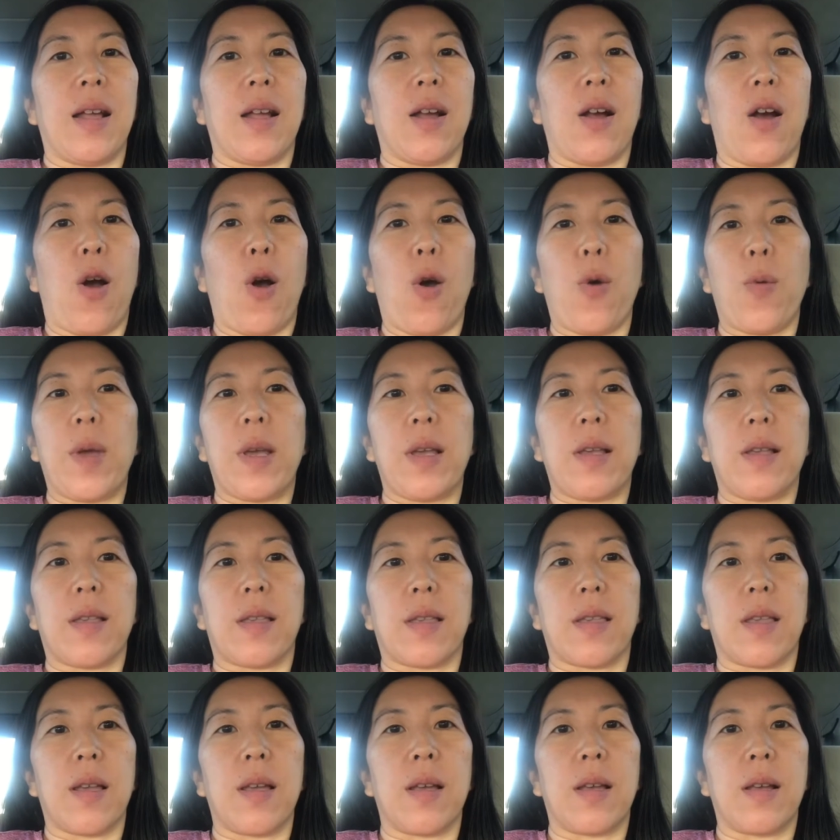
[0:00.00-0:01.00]

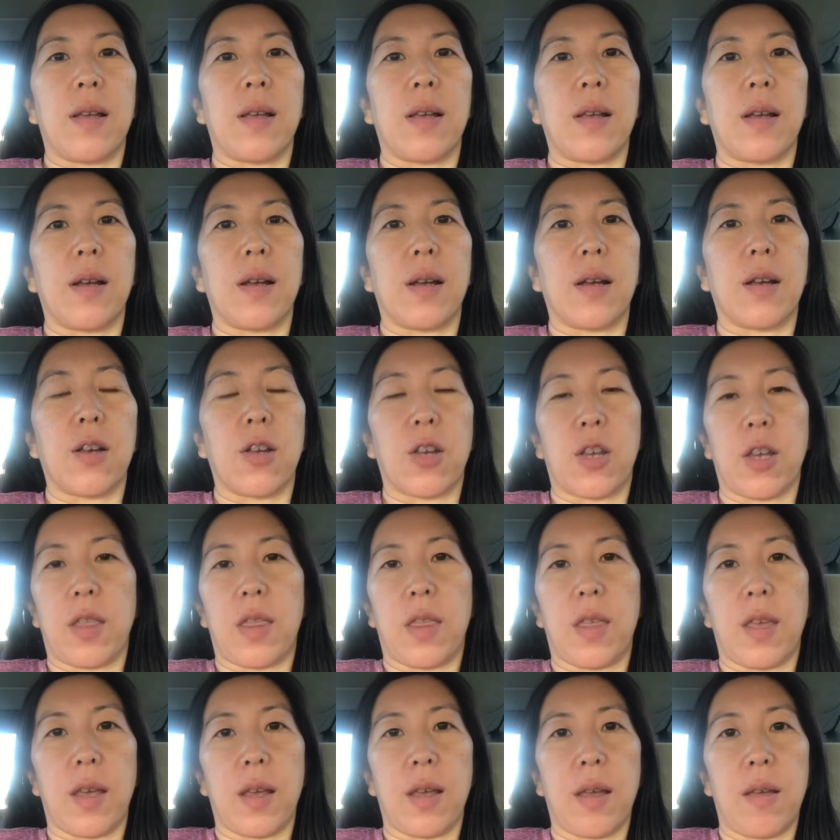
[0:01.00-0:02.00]
always a good
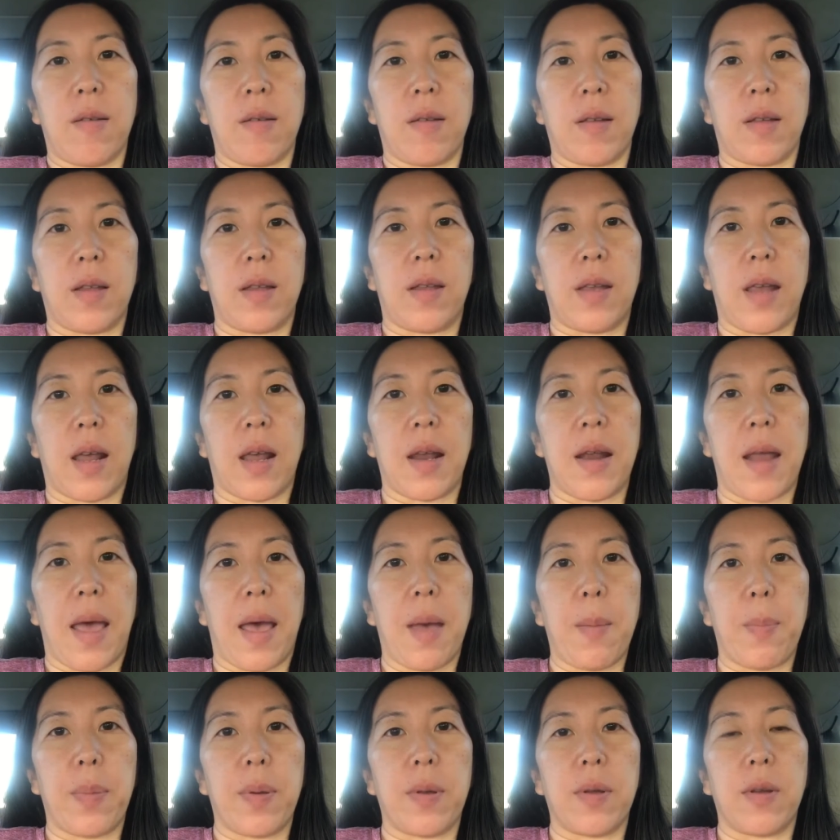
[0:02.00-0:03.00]
thing, take a
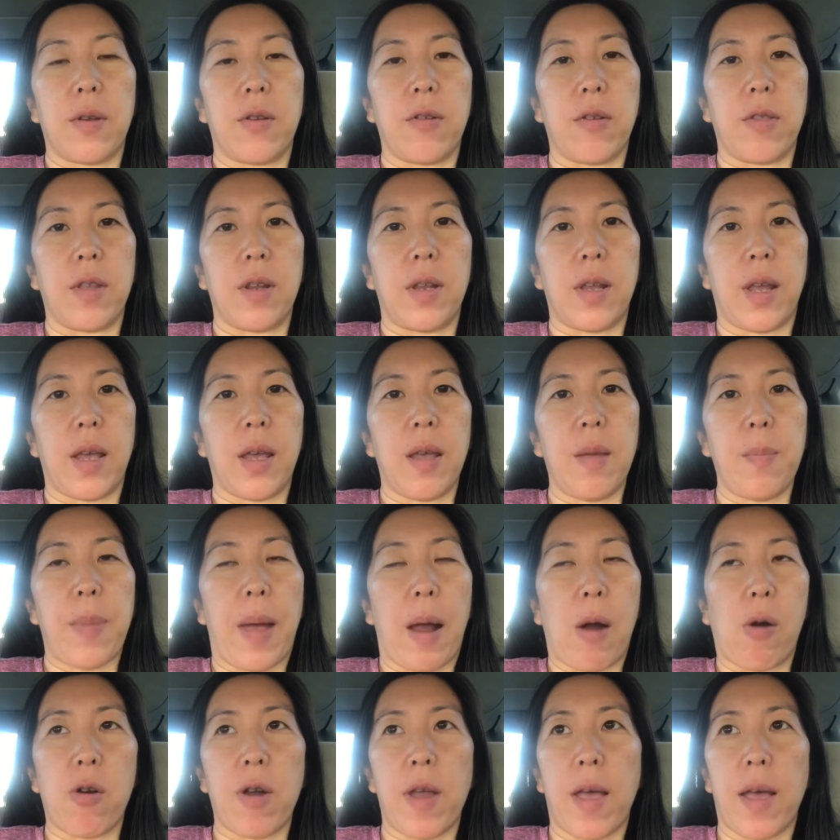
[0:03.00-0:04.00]
nap during the day,
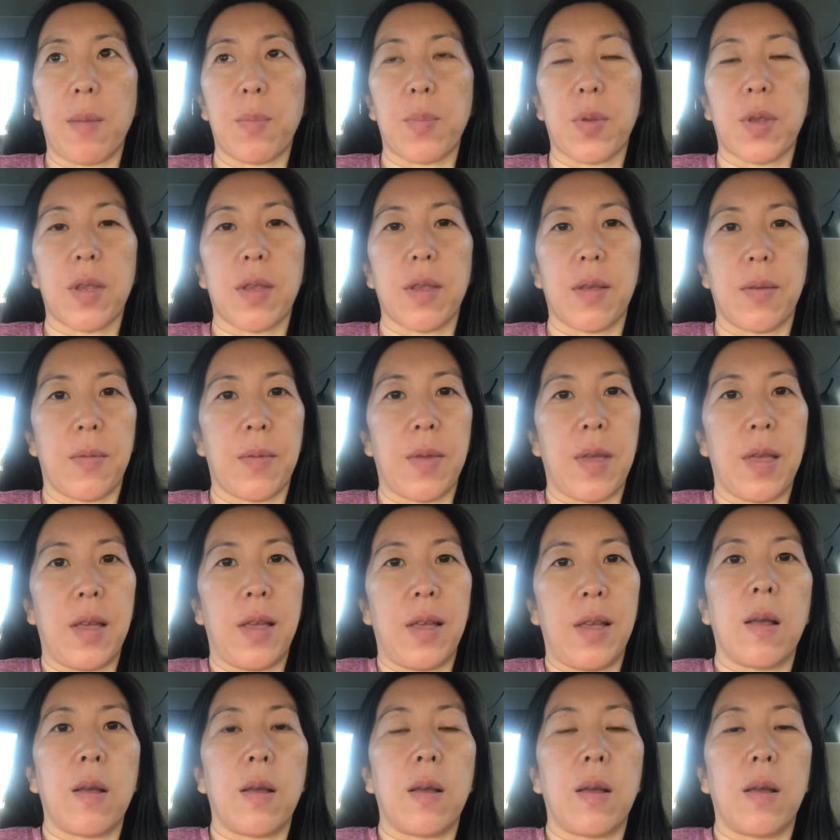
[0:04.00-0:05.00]
power naps.
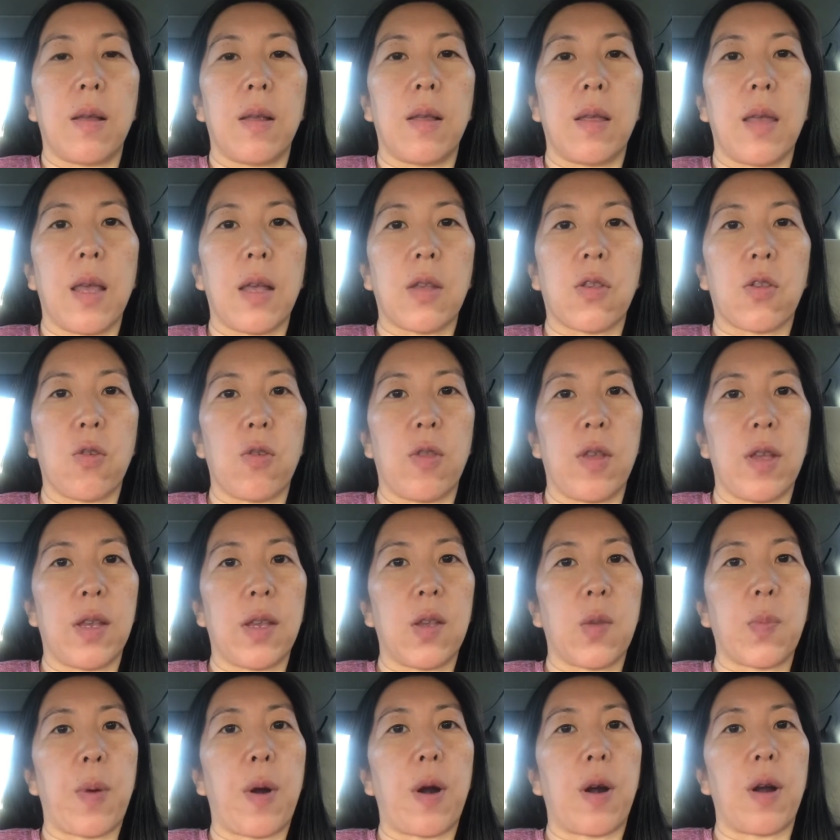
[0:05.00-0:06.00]
Yeah, so this
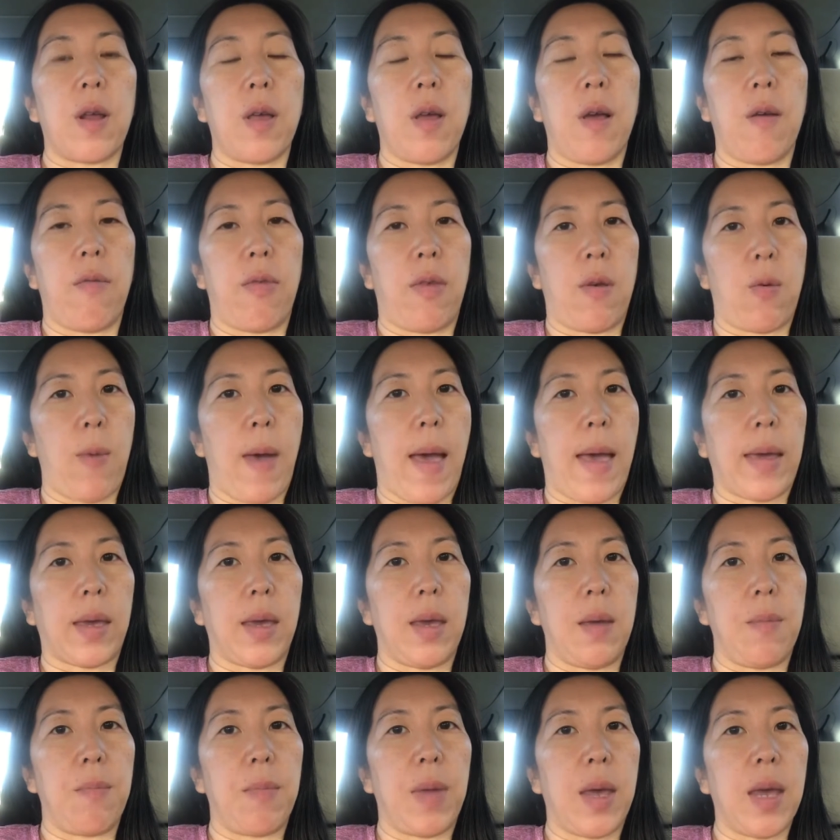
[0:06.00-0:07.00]
is part of the
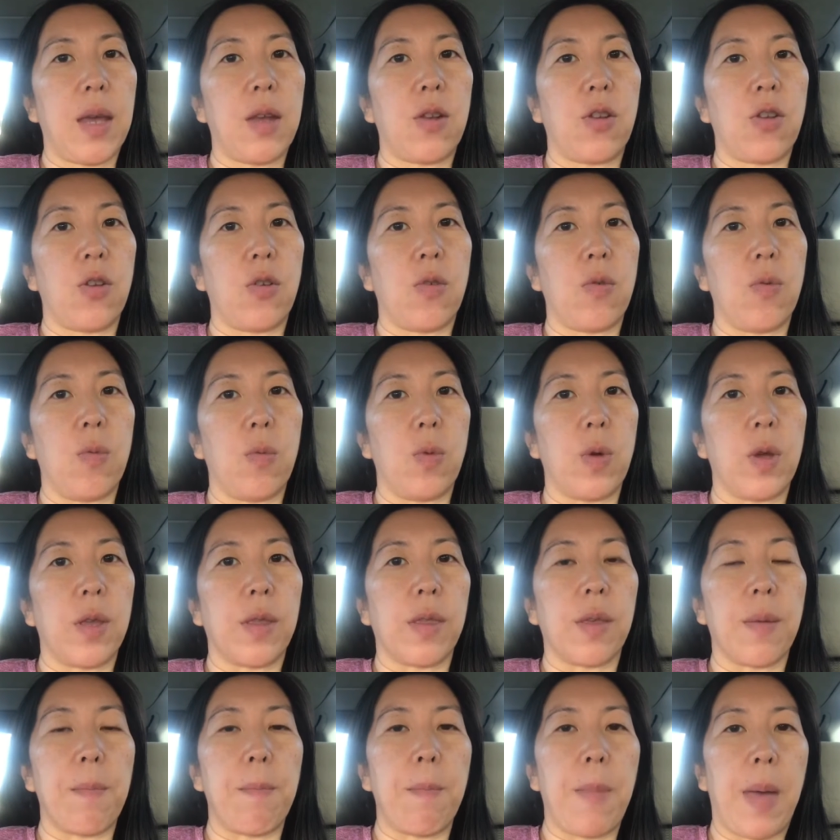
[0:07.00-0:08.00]
wacky make-a-do
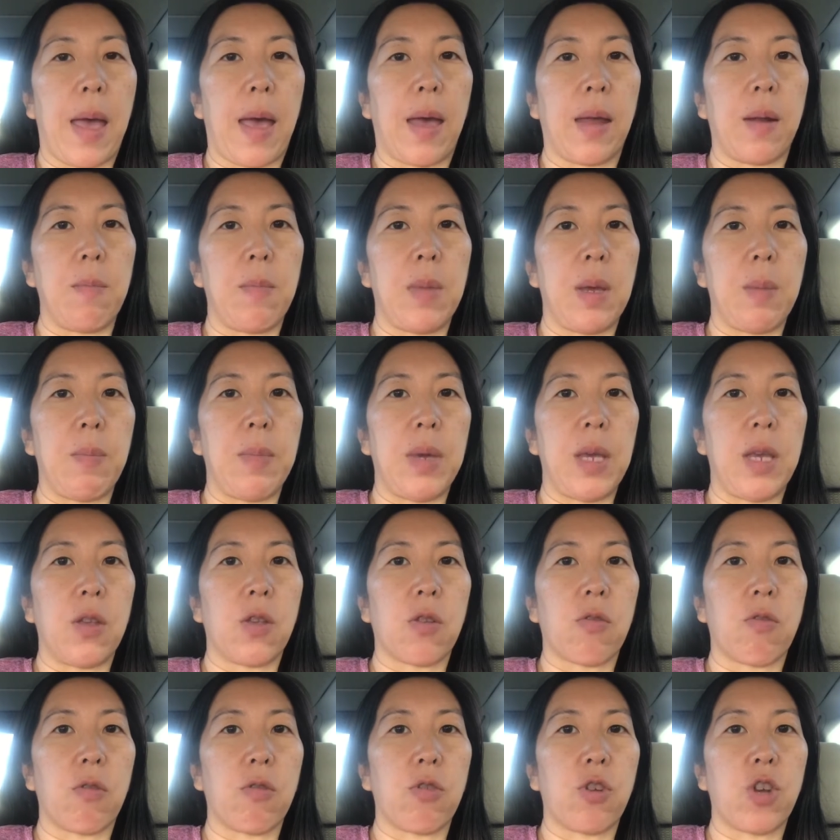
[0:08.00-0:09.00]
with Mad Mimi's
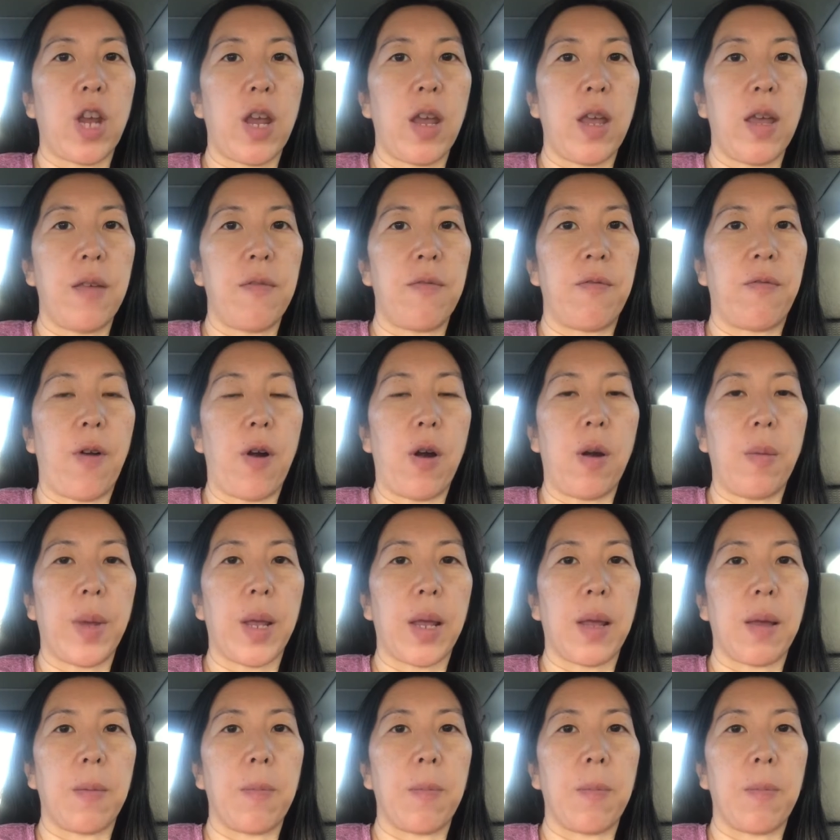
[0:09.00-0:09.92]
Crochet and Farming.